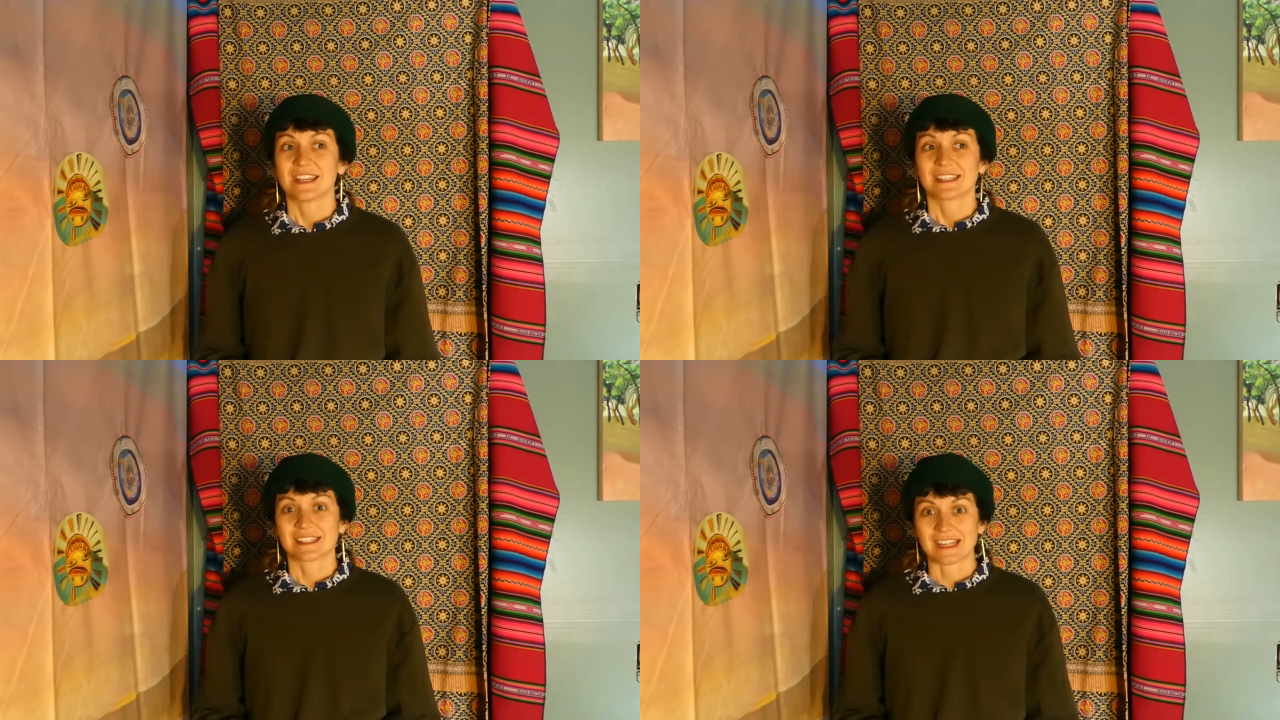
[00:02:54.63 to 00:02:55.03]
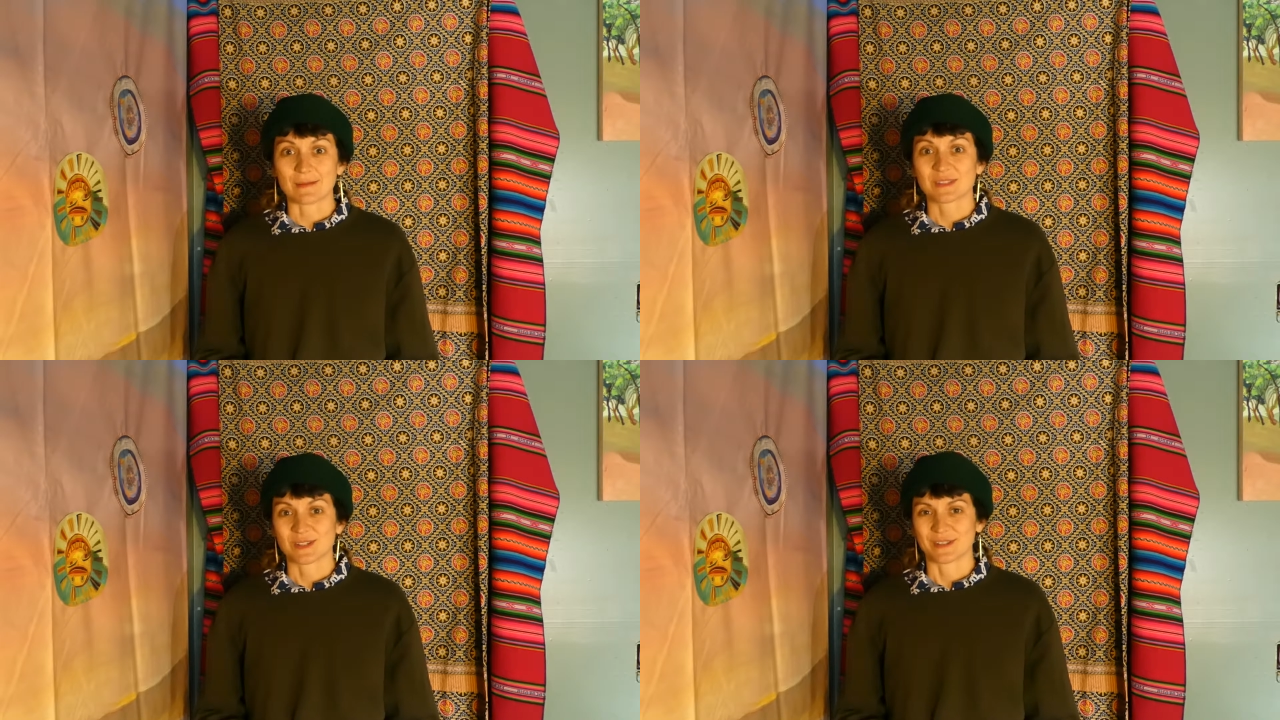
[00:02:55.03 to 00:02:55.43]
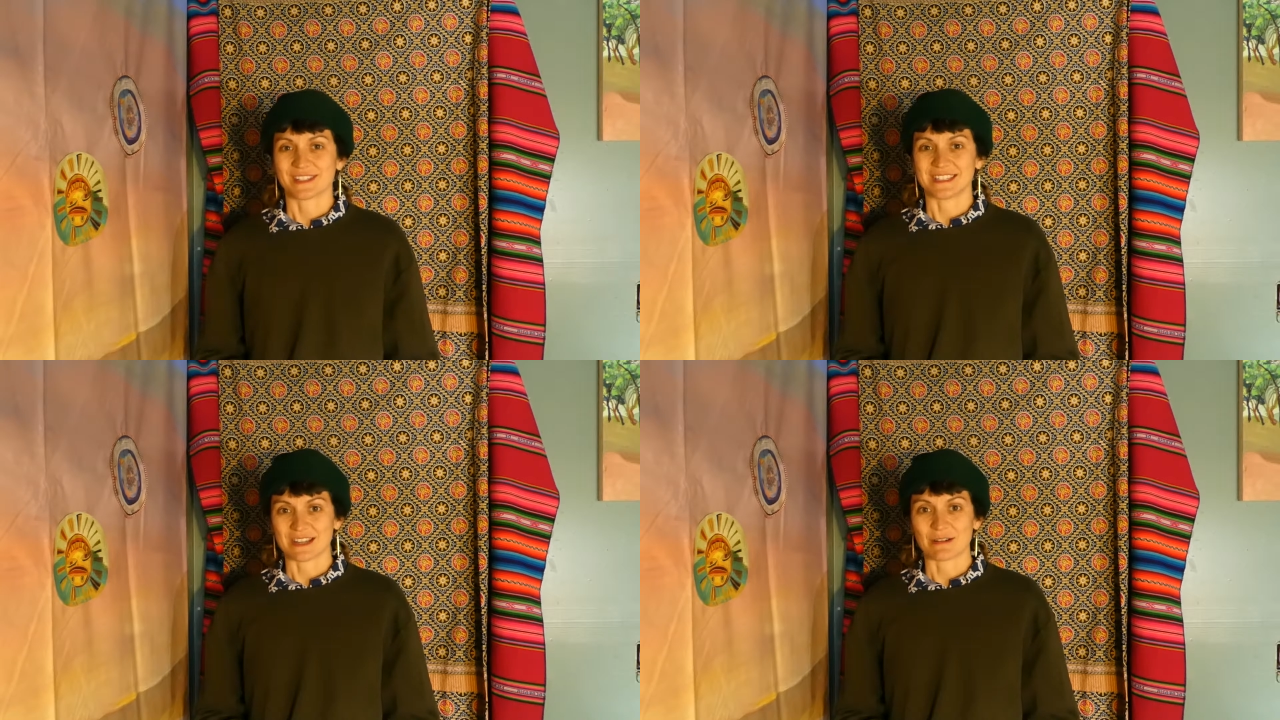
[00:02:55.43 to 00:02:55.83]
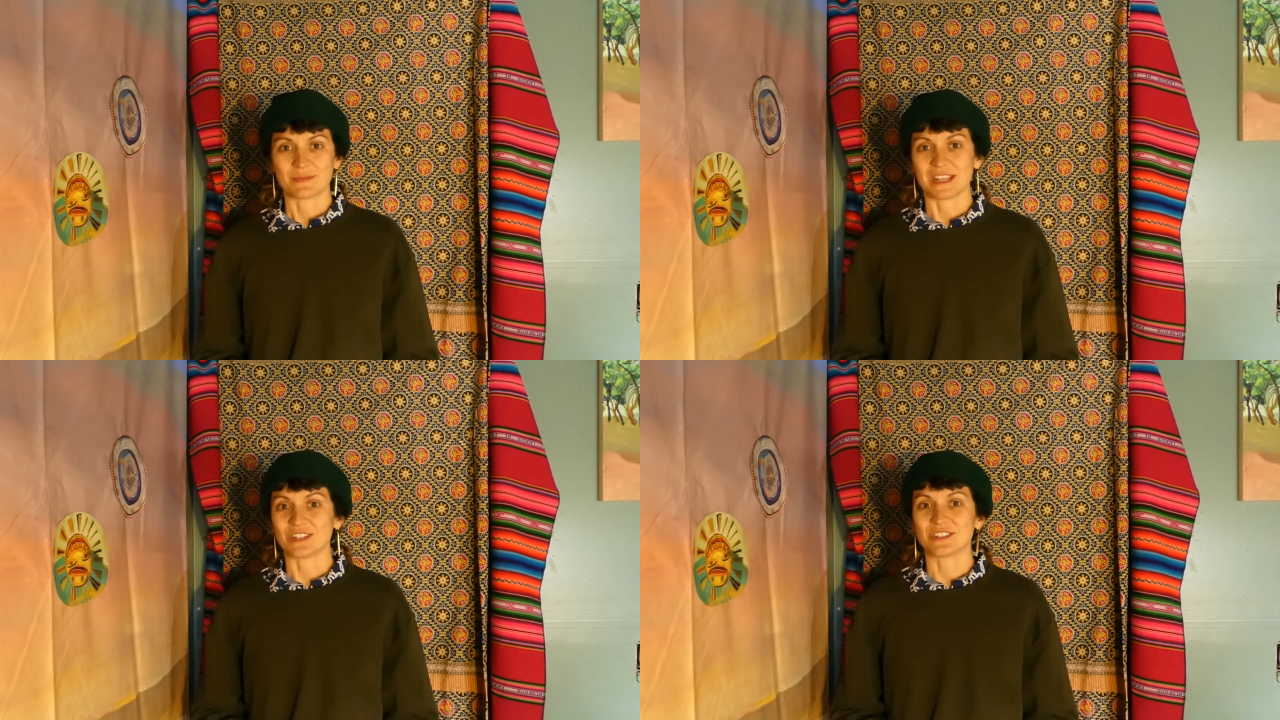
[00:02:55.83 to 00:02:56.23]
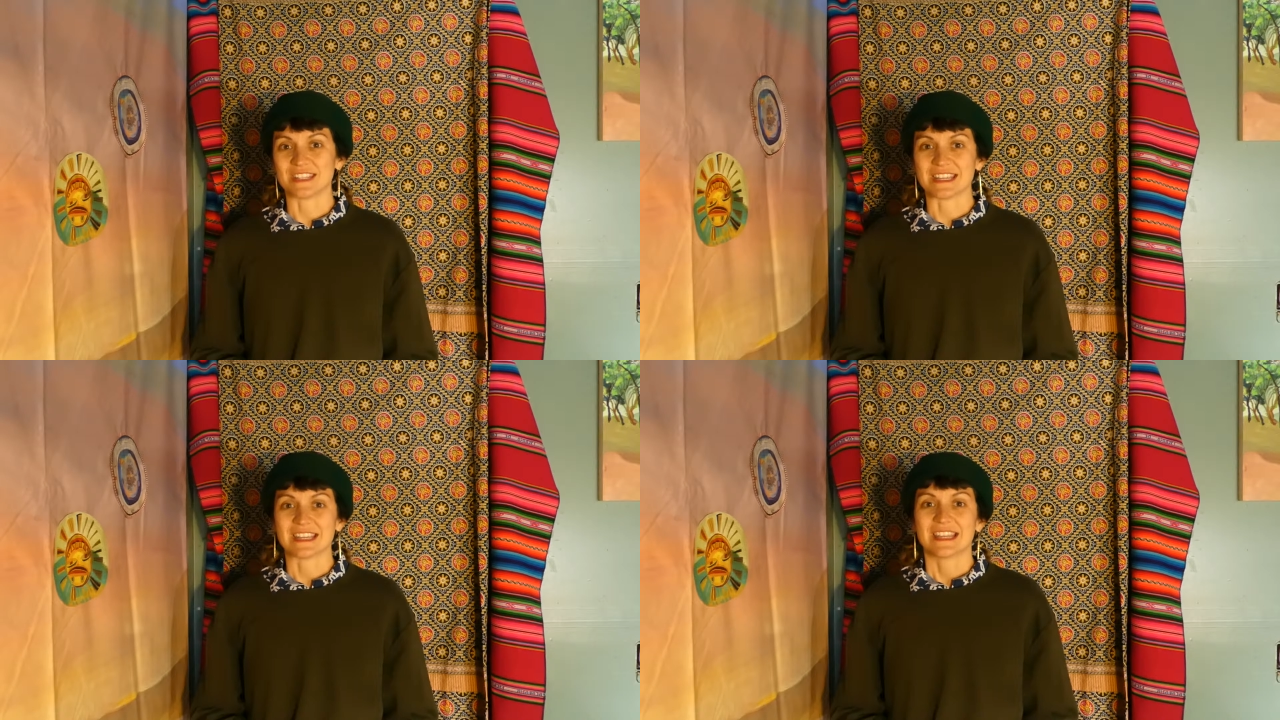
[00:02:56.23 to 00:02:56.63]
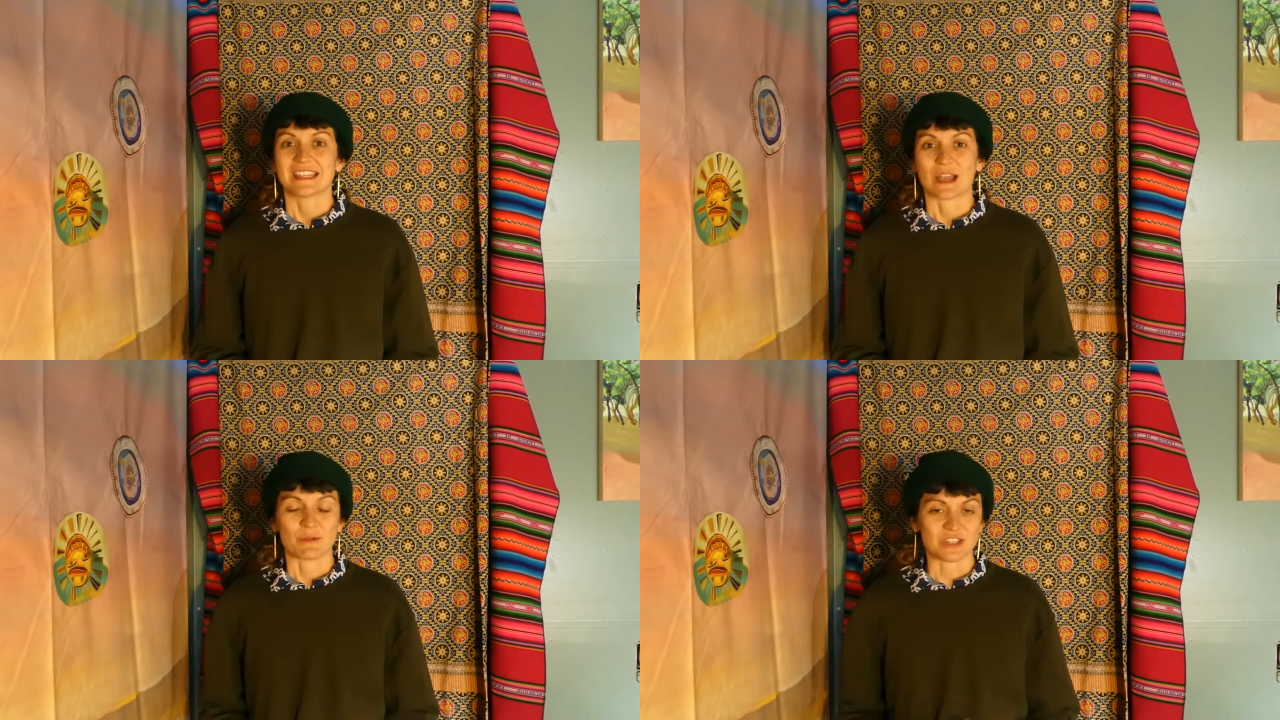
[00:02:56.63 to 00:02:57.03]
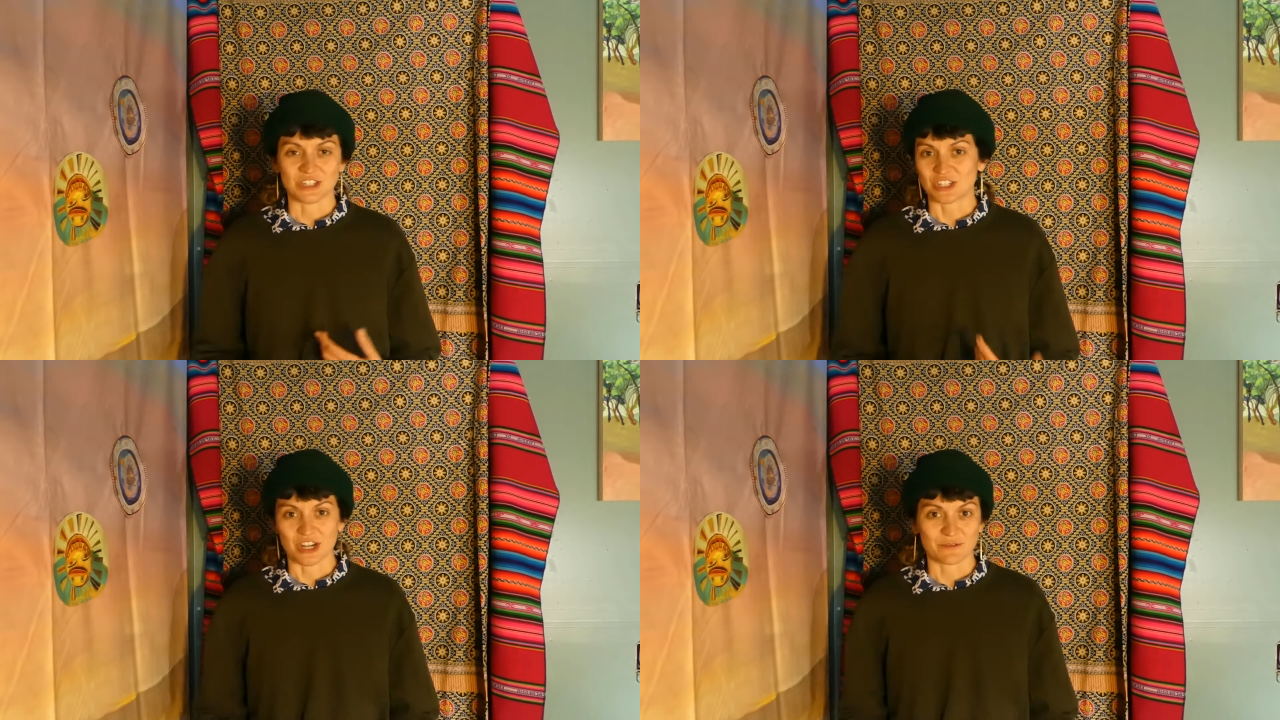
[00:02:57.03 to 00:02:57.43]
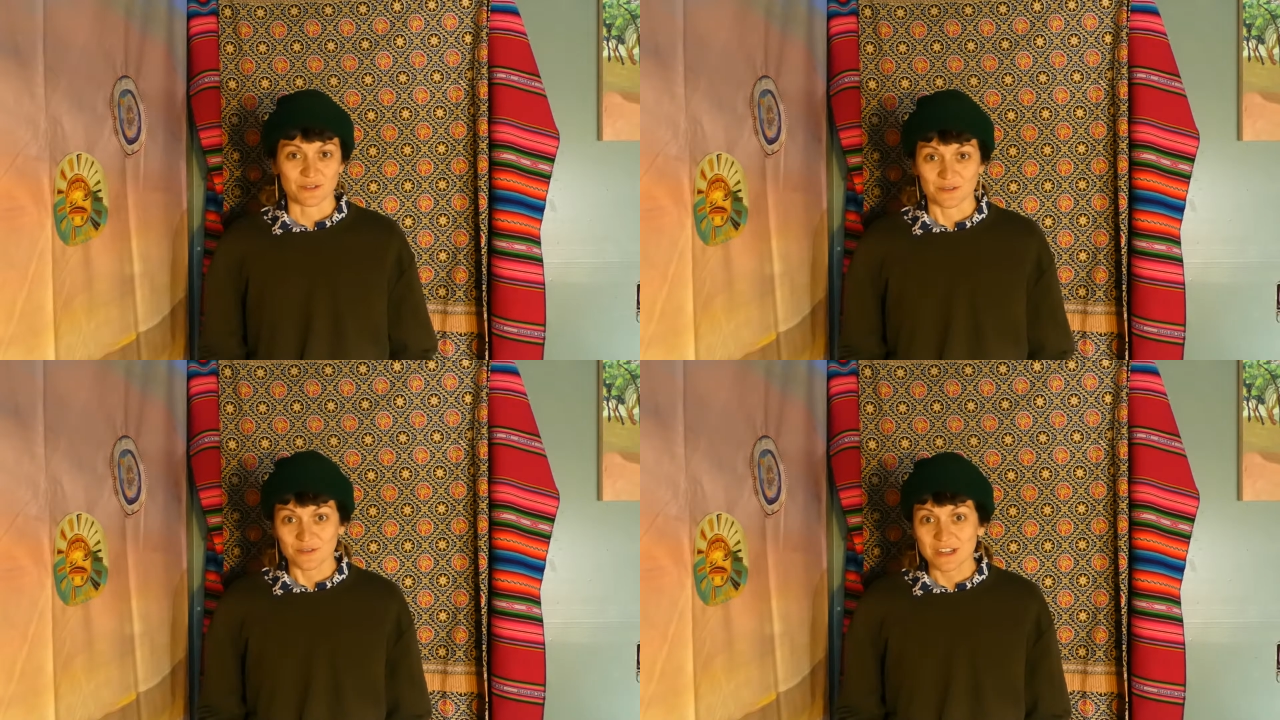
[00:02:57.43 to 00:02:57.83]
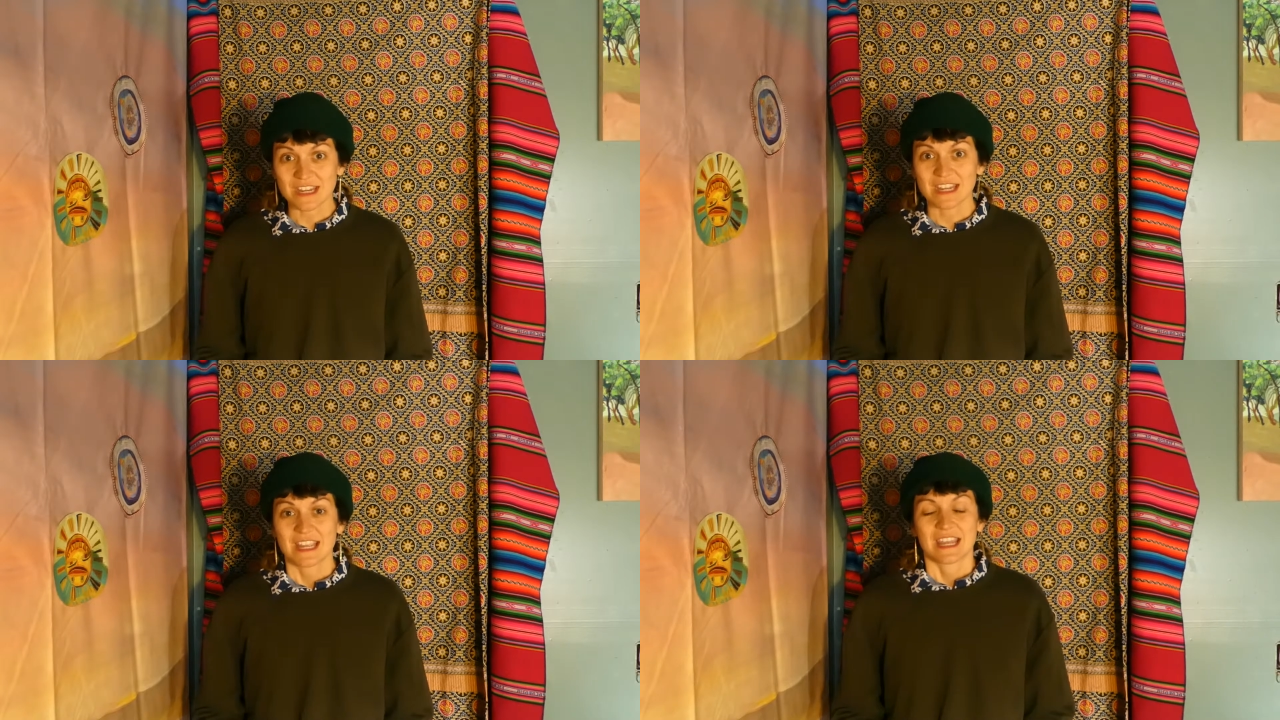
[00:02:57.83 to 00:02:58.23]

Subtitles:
steps towards a DIY PhD that we just share for free.